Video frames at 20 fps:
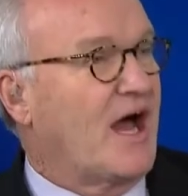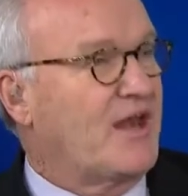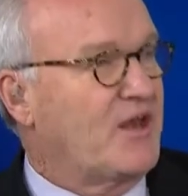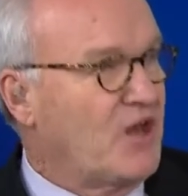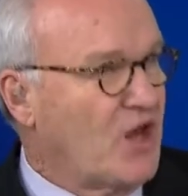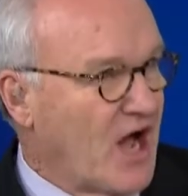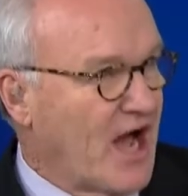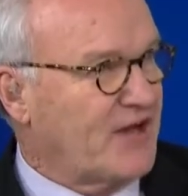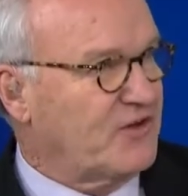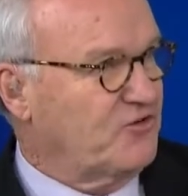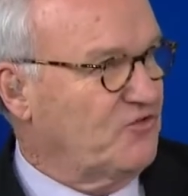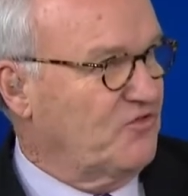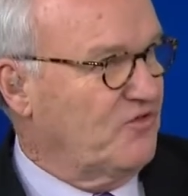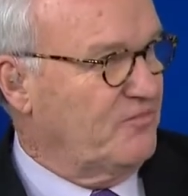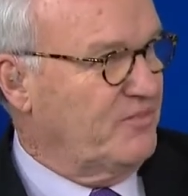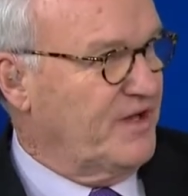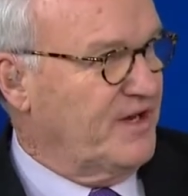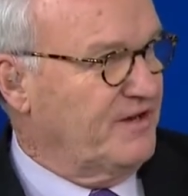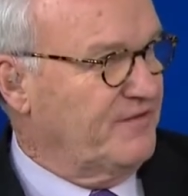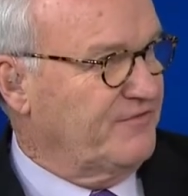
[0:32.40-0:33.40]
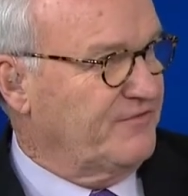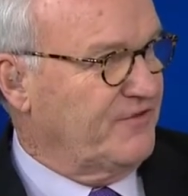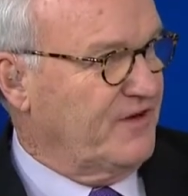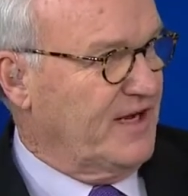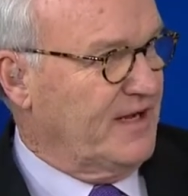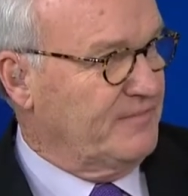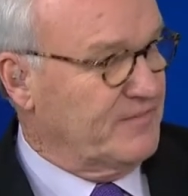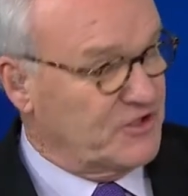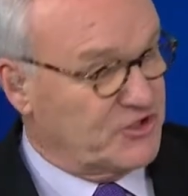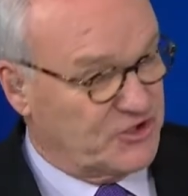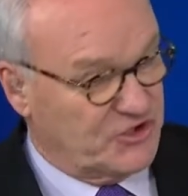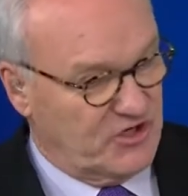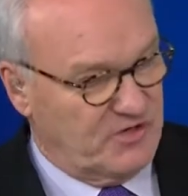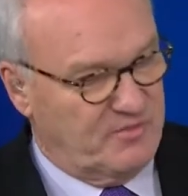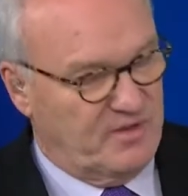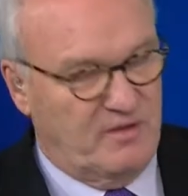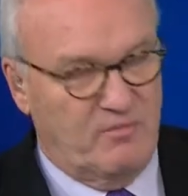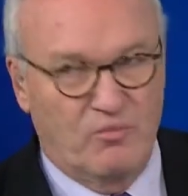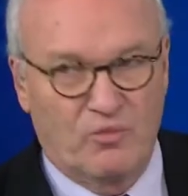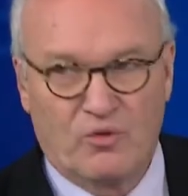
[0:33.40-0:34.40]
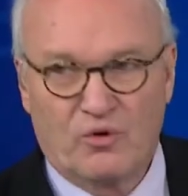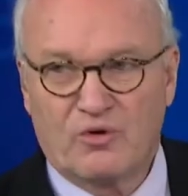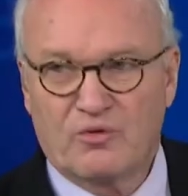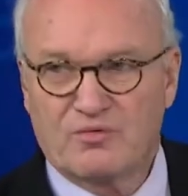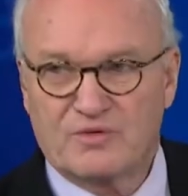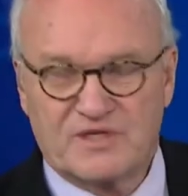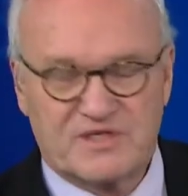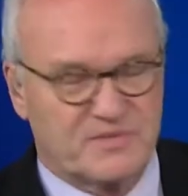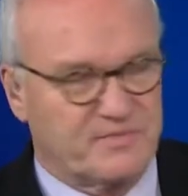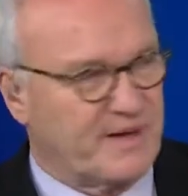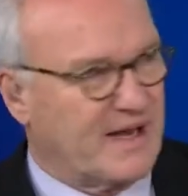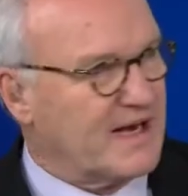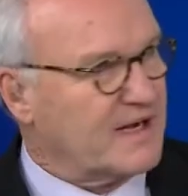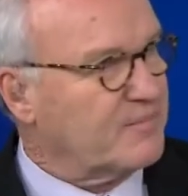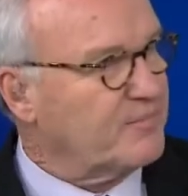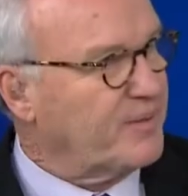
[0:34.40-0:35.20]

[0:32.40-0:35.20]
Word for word: ought not to have been inflamed. There should have been more respect